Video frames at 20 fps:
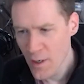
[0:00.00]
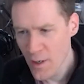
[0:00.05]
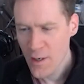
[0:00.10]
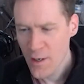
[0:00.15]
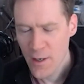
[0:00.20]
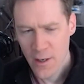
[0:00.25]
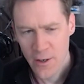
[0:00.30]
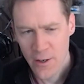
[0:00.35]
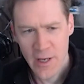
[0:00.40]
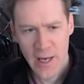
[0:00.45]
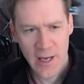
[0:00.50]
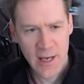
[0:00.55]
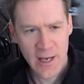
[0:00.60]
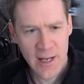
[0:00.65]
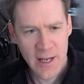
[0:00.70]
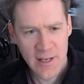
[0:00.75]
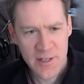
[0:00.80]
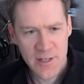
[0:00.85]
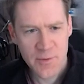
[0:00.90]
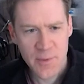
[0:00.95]
Okay, I got
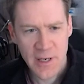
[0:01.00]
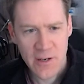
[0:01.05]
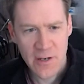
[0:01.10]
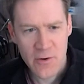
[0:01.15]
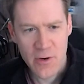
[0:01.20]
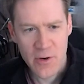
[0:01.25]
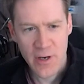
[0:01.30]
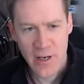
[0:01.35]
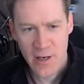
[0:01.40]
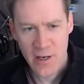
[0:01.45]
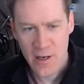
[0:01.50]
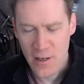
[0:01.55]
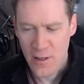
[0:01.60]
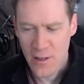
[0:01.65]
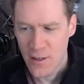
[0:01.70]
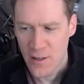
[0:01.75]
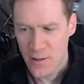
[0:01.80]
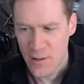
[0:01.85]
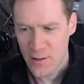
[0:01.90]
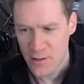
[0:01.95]
into Bitcoin
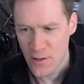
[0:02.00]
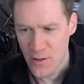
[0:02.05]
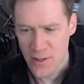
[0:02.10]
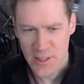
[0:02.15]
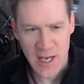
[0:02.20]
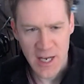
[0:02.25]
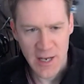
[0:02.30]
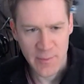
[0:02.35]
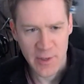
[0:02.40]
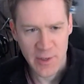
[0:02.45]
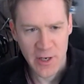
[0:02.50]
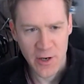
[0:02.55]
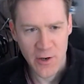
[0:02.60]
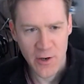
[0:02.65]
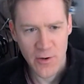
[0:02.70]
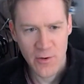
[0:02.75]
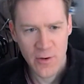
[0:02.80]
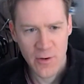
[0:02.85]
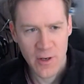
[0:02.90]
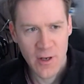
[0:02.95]
uh, a long time ago,
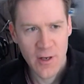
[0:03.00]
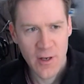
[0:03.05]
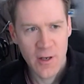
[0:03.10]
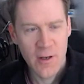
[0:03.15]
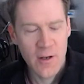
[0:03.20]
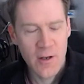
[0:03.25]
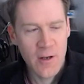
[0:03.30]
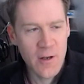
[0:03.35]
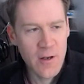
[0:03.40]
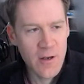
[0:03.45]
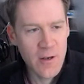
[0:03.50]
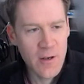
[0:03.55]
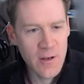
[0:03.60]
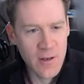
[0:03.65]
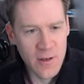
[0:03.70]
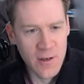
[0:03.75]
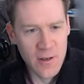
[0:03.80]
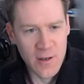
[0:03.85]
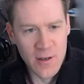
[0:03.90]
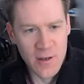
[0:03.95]

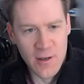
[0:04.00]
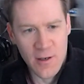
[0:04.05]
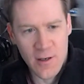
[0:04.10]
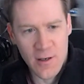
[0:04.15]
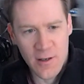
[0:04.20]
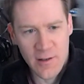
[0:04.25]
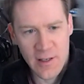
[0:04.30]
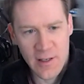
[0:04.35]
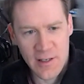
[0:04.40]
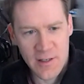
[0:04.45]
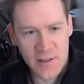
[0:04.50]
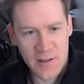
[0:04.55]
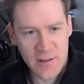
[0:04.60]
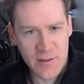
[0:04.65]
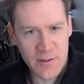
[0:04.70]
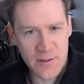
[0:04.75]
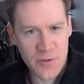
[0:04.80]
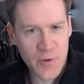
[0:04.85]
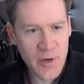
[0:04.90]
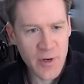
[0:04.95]
uh, like uh,
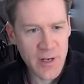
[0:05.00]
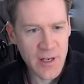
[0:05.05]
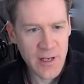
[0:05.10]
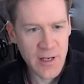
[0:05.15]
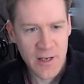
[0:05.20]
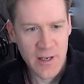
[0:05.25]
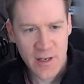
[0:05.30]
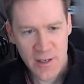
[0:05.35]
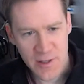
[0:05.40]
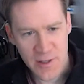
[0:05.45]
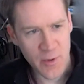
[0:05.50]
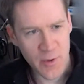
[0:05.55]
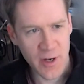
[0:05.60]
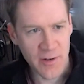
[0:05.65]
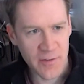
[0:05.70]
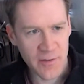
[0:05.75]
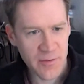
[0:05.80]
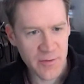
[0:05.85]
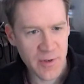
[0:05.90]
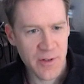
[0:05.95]
2012,
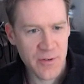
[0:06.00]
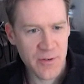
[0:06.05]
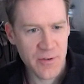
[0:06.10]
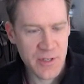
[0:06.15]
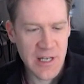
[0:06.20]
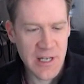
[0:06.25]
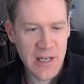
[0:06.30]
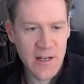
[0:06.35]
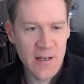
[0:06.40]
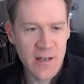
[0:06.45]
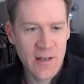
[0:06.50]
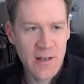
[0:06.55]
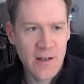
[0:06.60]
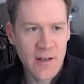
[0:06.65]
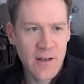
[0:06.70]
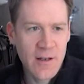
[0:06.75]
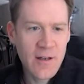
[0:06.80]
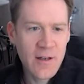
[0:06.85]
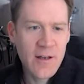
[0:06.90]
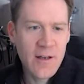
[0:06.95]
2013.
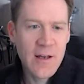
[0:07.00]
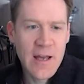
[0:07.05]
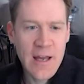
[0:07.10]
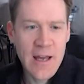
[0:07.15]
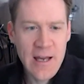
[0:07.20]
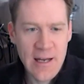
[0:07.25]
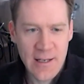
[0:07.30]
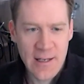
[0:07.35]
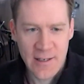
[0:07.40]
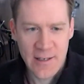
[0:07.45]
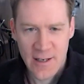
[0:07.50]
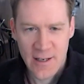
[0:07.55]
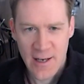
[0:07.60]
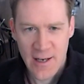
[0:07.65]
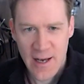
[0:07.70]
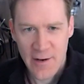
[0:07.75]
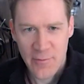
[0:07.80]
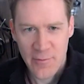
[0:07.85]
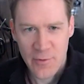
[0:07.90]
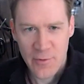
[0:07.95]
And uh, I
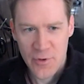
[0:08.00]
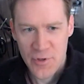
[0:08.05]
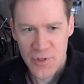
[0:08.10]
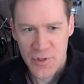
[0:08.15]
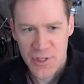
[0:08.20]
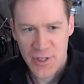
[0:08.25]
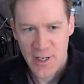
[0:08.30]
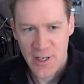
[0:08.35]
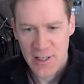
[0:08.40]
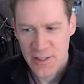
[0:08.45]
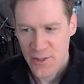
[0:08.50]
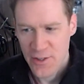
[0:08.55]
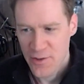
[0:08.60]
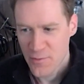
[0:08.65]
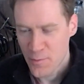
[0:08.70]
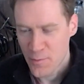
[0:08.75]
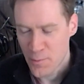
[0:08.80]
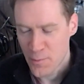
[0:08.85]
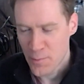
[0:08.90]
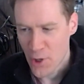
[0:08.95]
wrote, uh, I started
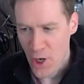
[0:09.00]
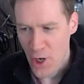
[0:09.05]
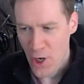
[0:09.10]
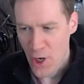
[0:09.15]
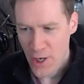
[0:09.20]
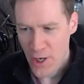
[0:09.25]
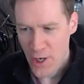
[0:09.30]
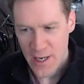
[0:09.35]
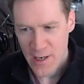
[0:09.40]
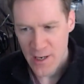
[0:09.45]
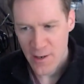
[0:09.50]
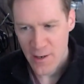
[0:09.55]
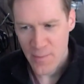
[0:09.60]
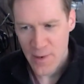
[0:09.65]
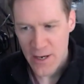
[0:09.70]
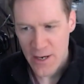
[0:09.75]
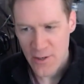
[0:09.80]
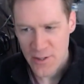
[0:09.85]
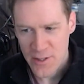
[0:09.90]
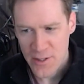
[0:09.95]
blogging
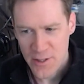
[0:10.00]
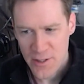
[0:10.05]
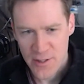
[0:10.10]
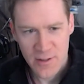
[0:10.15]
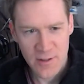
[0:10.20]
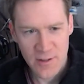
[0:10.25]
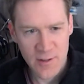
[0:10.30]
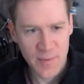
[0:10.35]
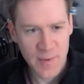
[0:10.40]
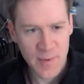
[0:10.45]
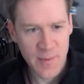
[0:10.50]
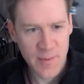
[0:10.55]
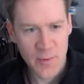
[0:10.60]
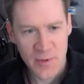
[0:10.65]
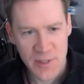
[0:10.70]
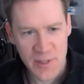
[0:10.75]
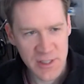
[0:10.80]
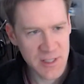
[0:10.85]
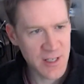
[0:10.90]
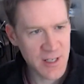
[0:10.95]
about, people were
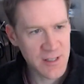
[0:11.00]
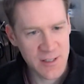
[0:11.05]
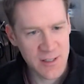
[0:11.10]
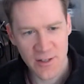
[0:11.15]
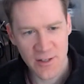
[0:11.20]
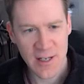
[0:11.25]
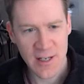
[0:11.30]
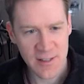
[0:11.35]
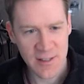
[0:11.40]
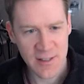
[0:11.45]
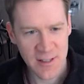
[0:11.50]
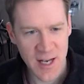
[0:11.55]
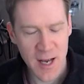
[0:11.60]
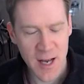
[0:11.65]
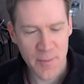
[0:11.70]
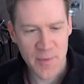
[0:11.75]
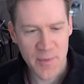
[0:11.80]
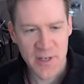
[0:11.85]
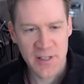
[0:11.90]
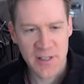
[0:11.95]
discussing all of
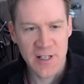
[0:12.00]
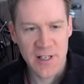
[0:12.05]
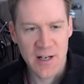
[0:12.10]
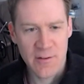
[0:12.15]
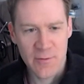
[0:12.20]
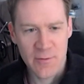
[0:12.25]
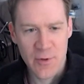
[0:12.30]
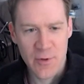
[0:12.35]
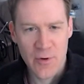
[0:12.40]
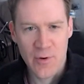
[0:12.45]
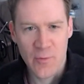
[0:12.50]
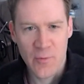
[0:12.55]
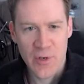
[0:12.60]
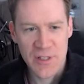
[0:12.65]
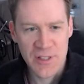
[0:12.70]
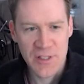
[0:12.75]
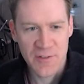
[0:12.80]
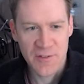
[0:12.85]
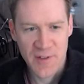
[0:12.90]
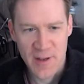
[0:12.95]
topics. And I wrote once a
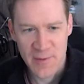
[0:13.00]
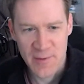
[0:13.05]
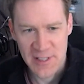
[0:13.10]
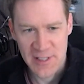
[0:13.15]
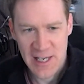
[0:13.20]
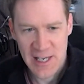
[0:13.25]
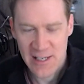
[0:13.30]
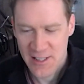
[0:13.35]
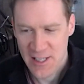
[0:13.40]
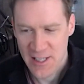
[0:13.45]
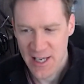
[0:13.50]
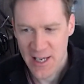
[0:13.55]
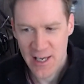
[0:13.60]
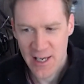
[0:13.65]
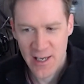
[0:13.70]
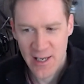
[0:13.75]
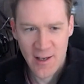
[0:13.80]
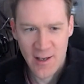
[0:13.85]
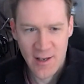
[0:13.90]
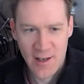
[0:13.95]
famous essay
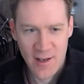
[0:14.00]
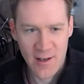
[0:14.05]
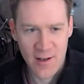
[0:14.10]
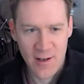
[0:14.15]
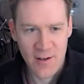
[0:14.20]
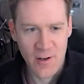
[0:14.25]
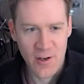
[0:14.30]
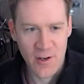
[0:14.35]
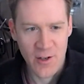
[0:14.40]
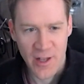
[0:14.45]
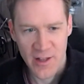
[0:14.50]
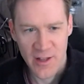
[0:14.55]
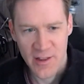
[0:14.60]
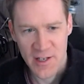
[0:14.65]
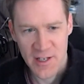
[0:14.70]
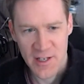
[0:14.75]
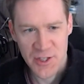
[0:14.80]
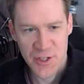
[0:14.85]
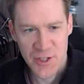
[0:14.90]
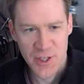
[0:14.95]
called Nothing is
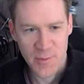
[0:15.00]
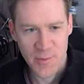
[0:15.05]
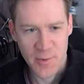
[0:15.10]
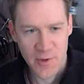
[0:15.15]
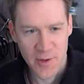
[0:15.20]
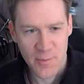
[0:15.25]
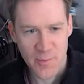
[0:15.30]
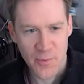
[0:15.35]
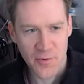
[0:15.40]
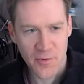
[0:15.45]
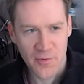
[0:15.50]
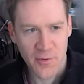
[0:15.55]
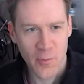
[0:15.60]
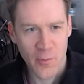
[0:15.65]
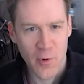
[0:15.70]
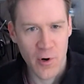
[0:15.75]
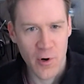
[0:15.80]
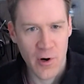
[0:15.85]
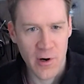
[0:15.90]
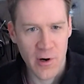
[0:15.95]
Cheaper Than Proof of
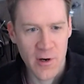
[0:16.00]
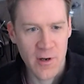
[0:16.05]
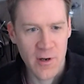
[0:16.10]
Work.